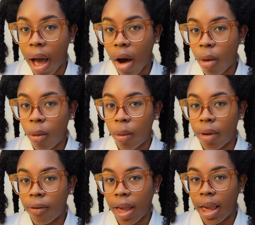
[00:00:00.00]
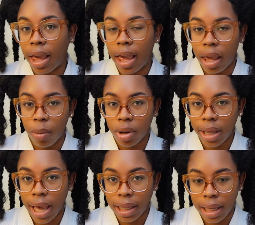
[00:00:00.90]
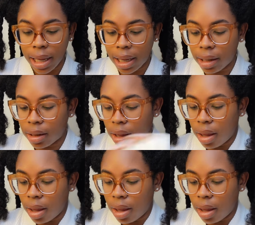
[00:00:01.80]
out with a heat protectant.